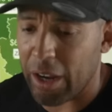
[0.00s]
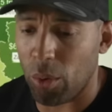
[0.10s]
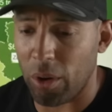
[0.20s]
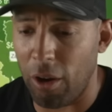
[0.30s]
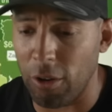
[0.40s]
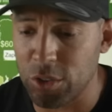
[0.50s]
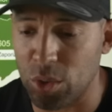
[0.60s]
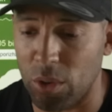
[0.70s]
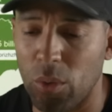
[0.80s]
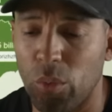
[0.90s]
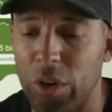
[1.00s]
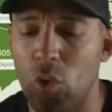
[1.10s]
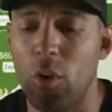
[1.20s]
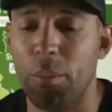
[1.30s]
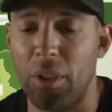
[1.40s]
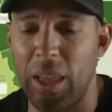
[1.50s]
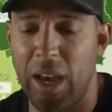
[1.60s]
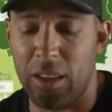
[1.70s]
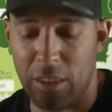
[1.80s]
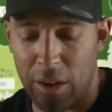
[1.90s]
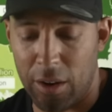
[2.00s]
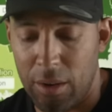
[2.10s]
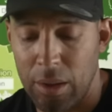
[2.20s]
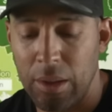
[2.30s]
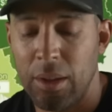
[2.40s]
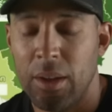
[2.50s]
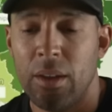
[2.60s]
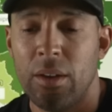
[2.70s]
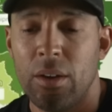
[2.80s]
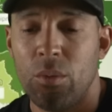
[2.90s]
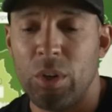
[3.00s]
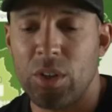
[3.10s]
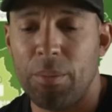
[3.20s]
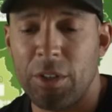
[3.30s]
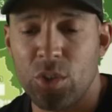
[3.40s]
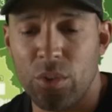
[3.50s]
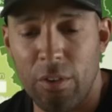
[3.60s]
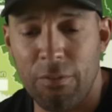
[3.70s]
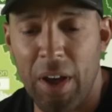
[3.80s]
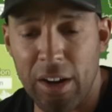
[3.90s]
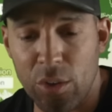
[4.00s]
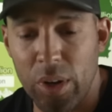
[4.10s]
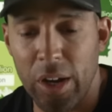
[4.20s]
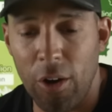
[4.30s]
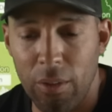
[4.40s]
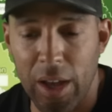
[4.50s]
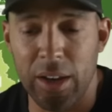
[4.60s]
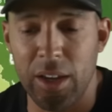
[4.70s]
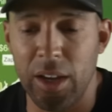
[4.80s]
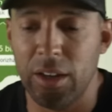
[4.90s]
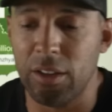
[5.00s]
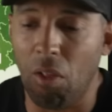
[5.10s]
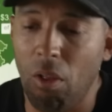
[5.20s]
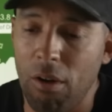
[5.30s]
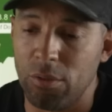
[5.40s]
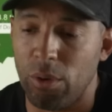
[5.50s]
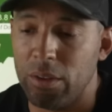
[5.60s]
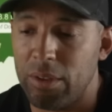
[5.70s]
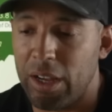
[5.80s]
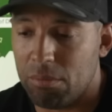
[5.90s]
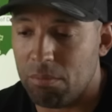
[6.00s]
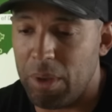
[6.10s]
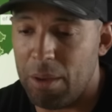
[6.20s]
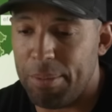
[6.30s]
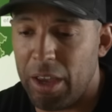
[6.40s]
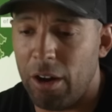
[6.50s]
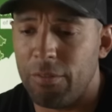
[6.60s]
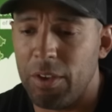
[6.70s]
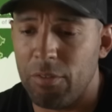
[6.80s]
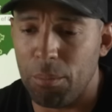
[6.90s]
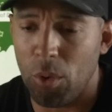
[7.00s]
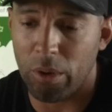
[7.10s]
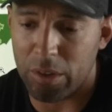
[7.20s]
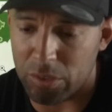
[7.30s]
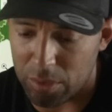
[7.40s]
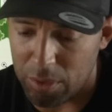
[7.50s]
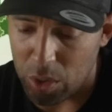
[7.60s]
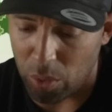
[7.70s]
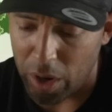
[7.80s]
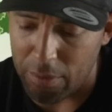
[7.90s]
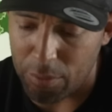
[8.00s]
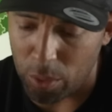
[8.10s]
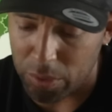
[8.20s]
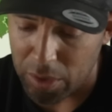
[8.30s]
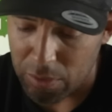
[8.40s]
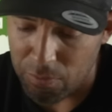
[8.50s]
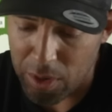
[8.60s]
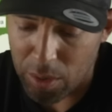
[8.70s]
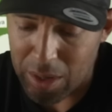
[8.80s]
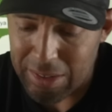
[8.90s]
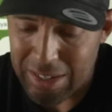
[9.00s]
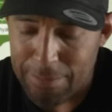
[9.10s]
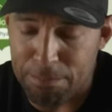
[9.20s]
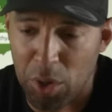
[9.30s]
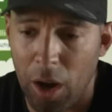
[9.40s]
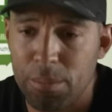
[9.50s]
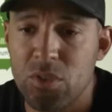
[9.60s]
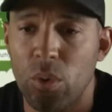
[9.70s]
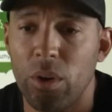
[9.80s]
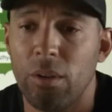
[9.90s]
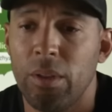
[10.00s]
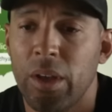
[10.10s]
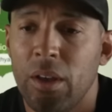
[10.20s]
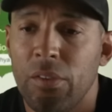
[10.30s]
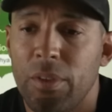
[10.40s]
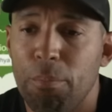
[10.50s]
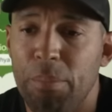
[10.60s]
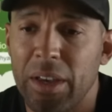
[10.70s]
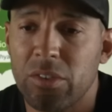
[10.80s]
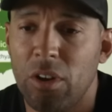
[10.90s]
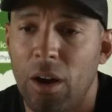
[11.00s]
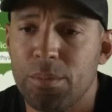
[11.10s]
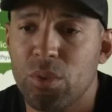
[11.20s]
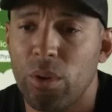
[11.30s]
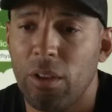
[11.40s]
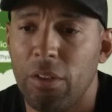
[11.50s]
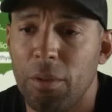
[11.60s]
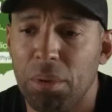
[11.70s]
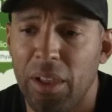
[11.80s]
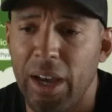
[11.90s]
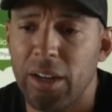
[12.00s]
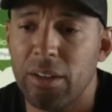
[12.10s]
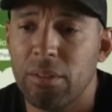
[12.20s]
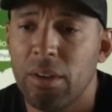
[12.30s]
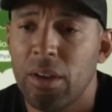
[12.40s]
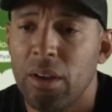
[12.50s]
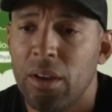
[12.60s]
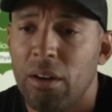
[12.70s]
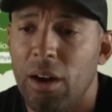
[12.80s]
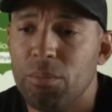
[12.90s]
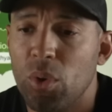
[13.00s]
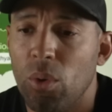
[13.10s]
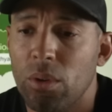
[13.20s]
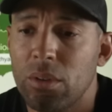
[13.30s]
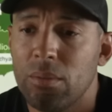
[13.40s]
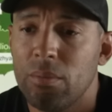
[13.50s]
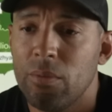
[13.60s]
agricultural renewable land there, which I'm not sure they're factoring all that in. In the long run, that may pay off even more, because Ukraine, of course, has very deep topsoil, the best topsoil on the planet, I'm told,